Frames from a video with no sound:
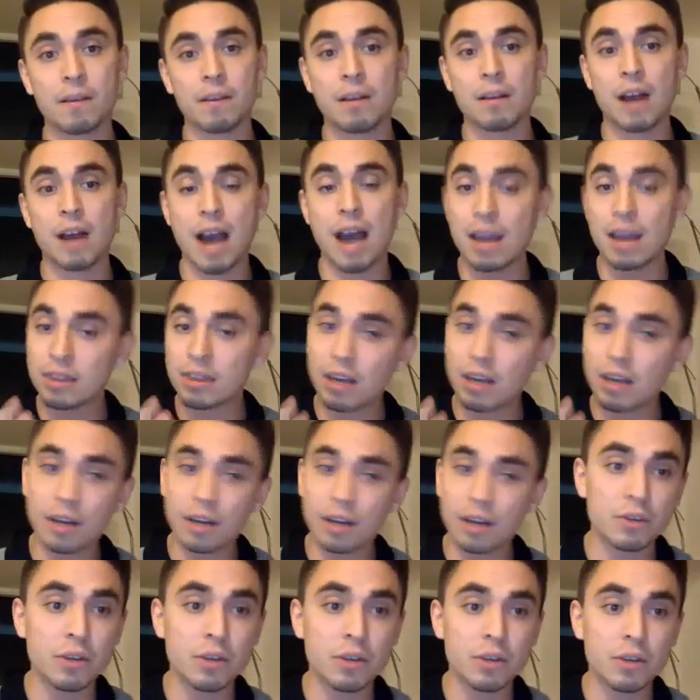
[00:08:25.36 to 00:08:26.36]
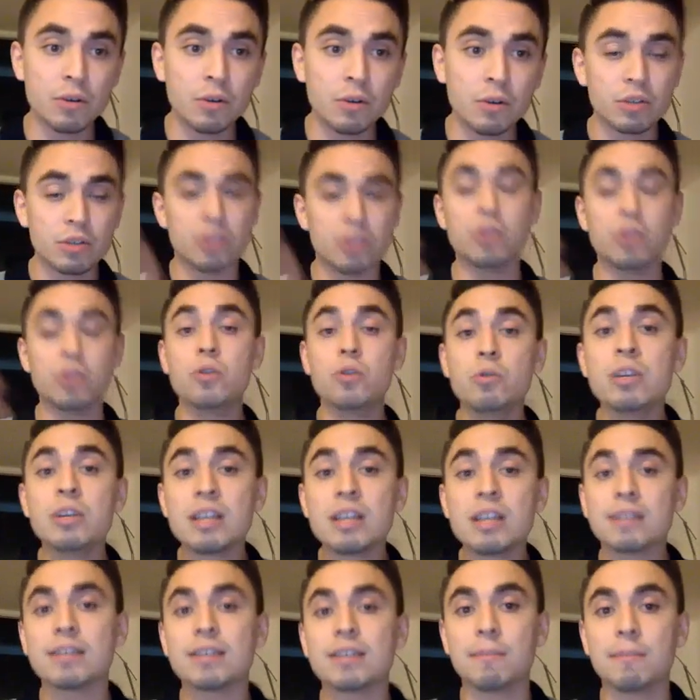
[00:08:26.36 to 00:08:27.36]
I thought of you. You
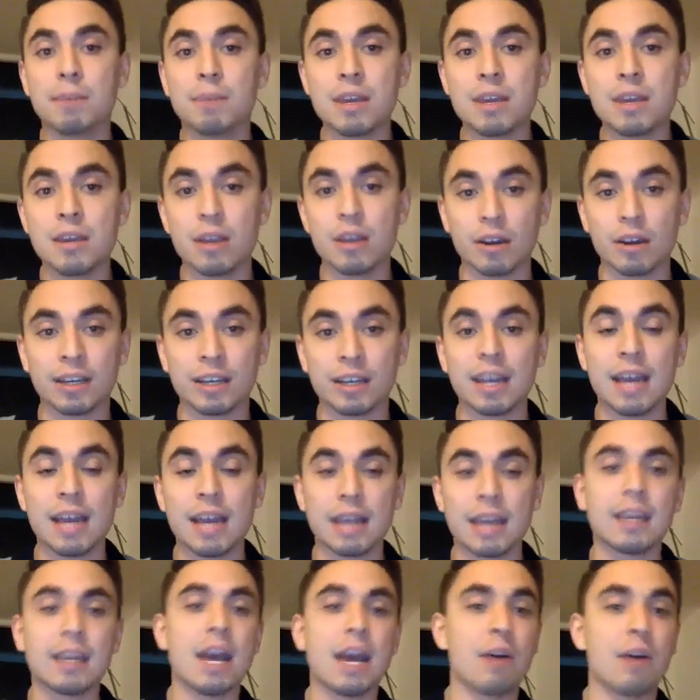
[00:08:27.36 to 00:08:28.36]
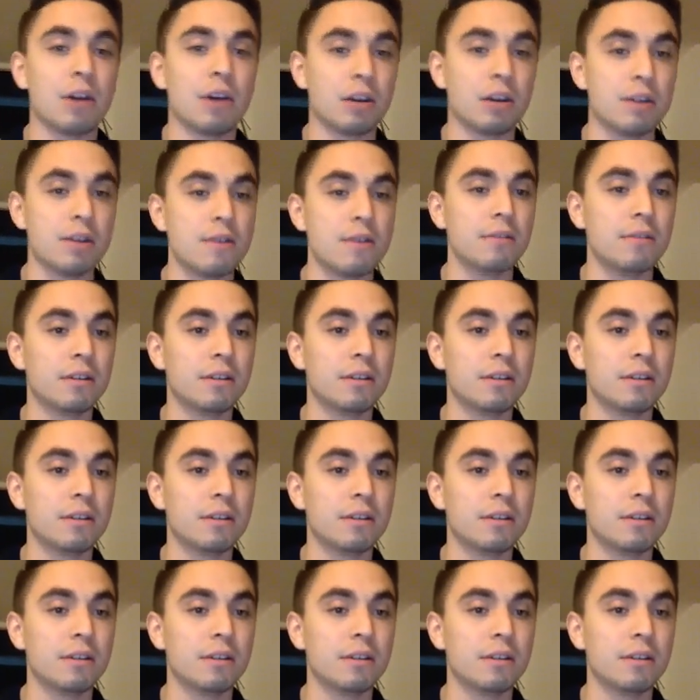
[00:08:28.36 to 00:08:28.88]
need to be here. Can I count on you?